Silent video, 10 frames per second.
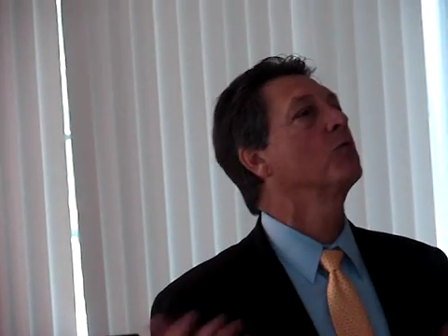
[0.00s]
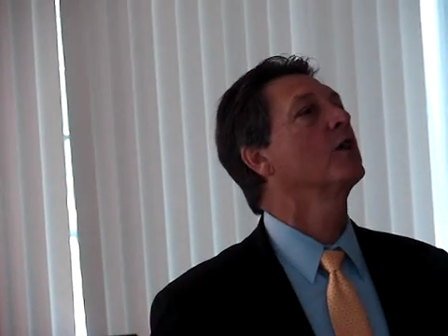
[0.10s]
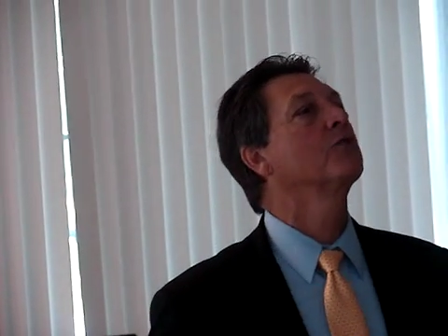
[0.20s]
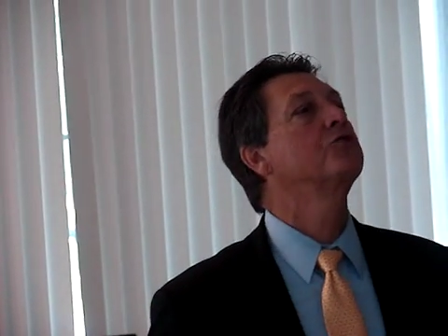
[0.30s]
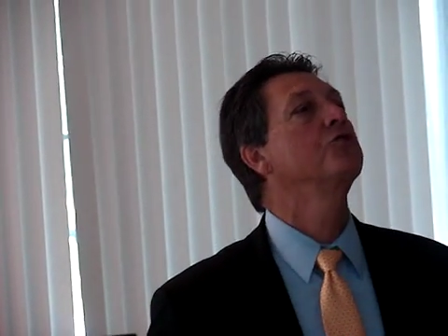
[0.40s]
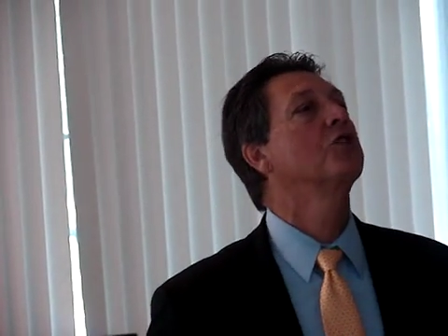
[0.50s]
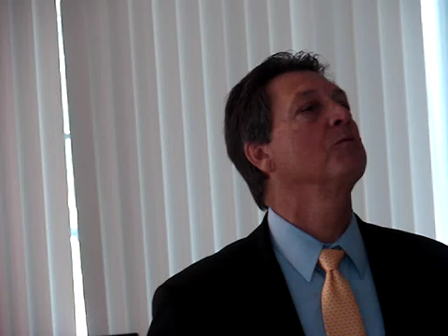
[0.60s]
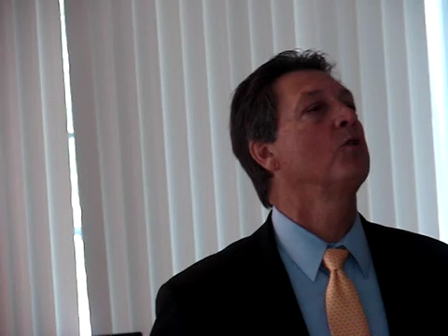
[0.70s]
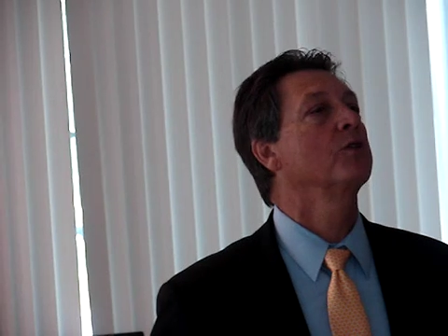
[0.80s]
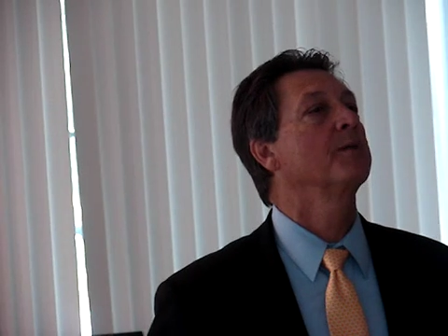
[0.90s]
why don't you
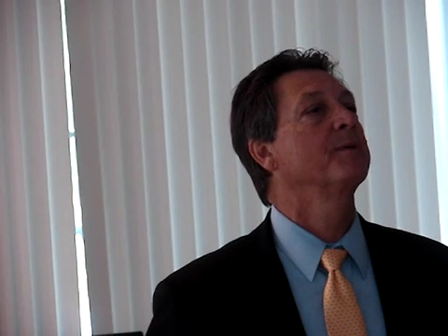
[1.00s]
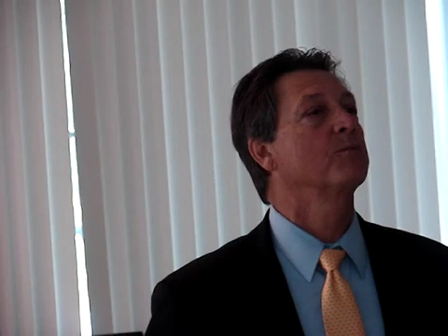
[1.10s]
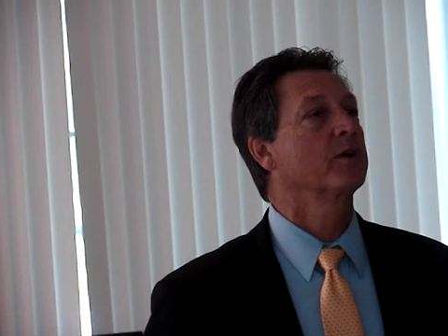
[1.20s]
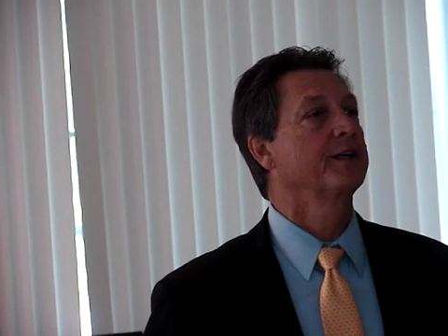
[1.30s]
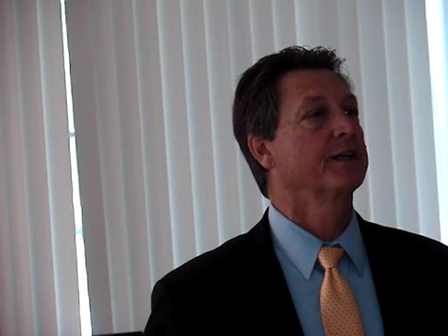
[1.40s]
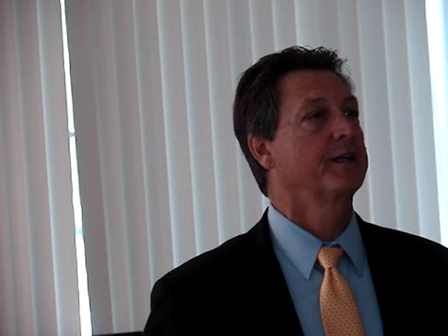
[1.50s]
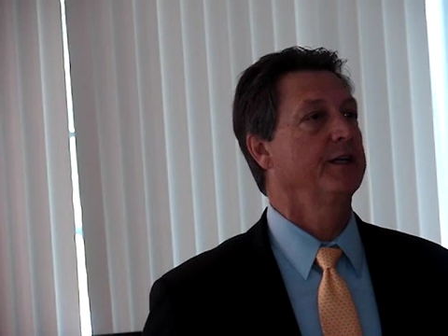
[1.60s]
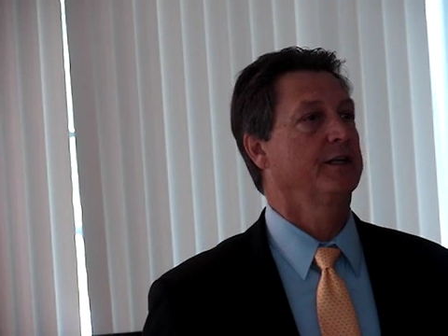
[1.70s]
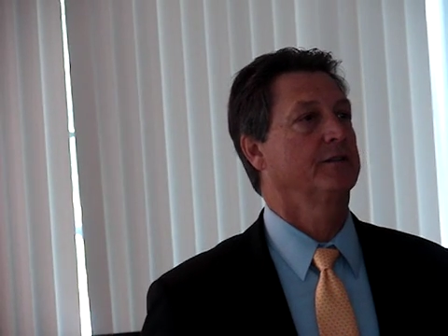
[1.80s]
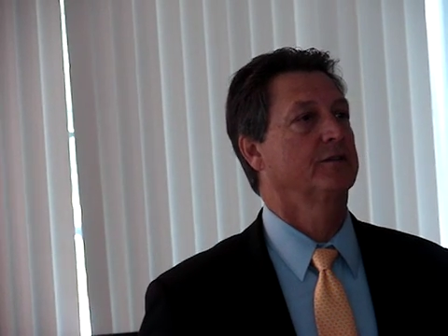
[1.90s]
come on up and bring the
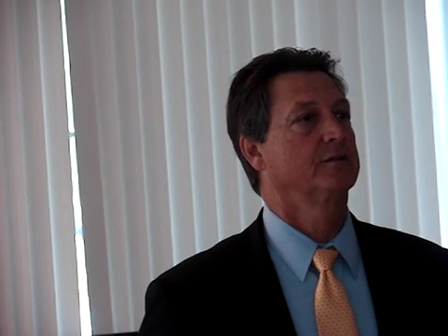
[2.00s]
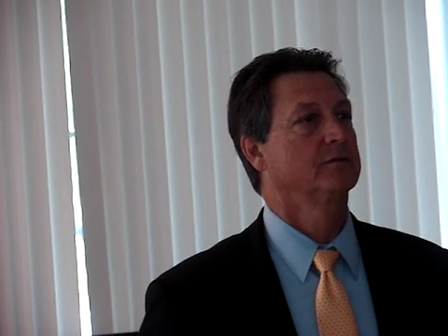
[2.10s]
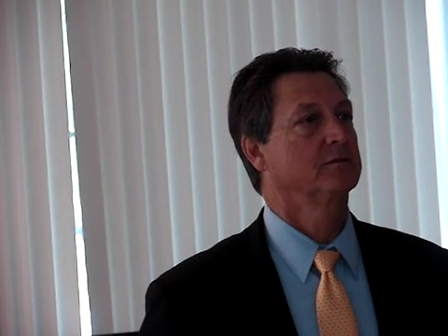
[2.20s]
kids?